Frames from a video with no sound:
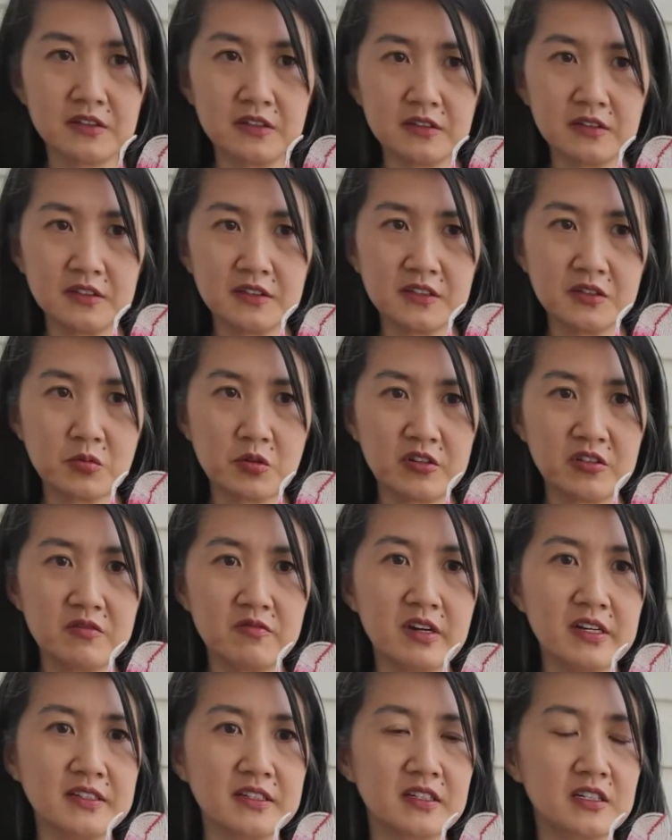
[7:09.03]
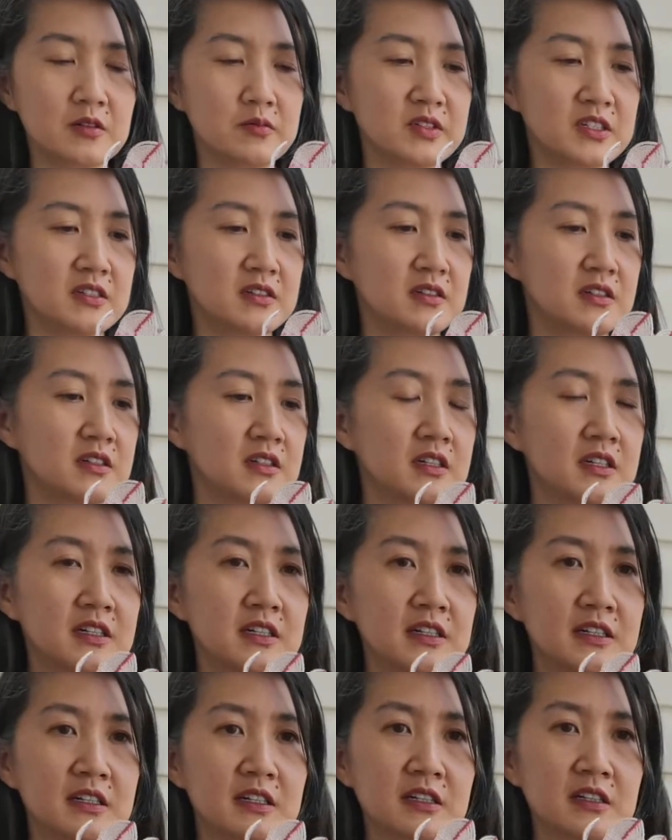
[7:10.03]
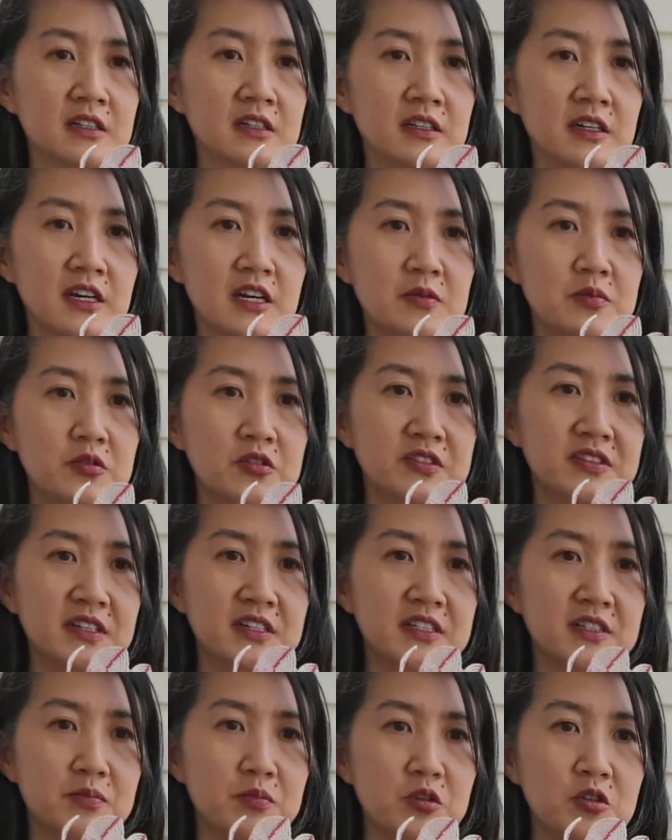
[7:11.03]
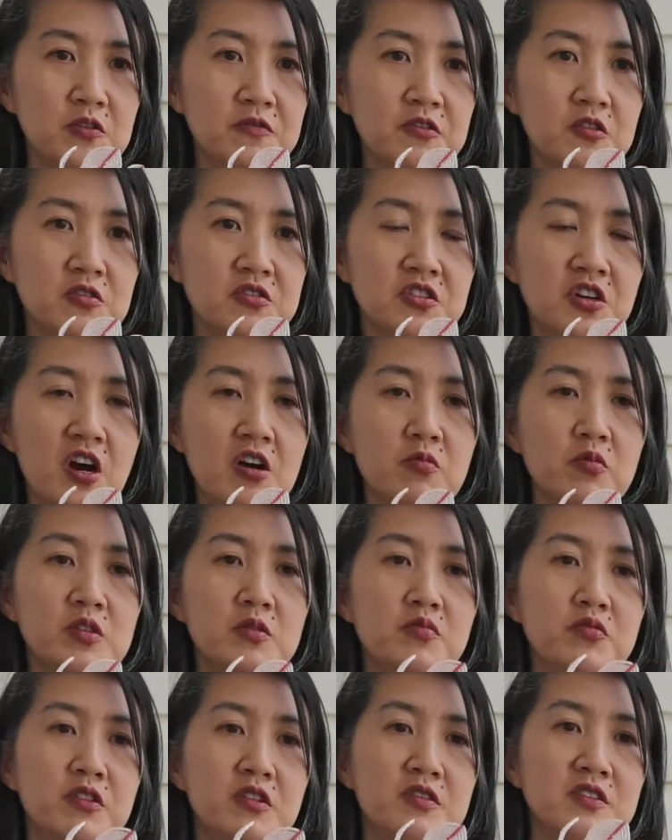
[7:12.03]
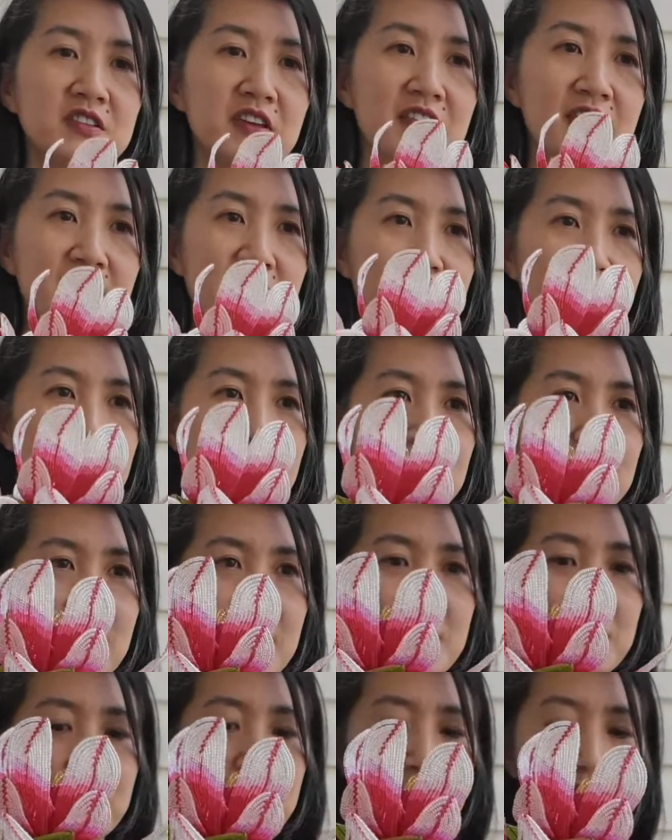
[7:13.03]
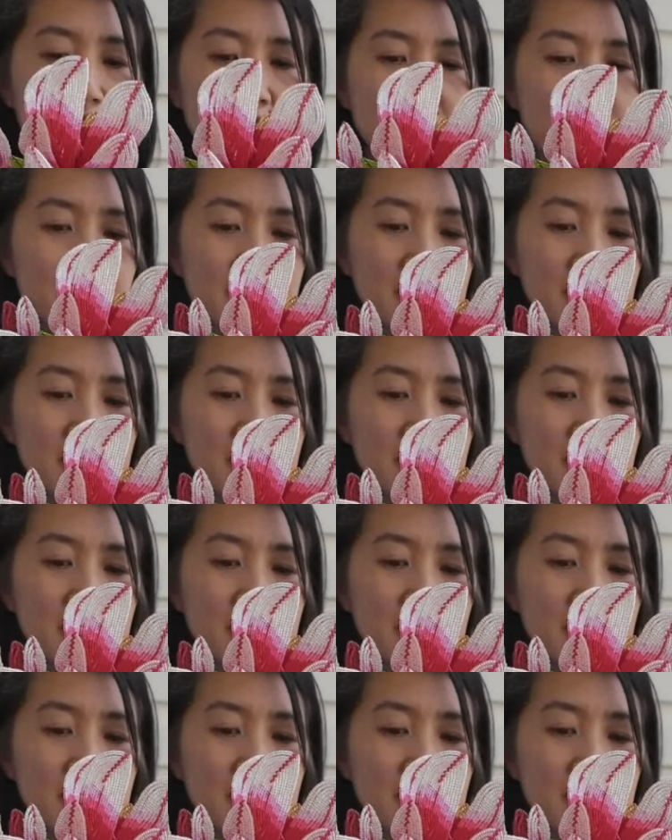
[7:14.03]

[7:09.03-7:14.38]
this is where the resin comes in. April says, beautiful dogwood brooch. Thank you, April.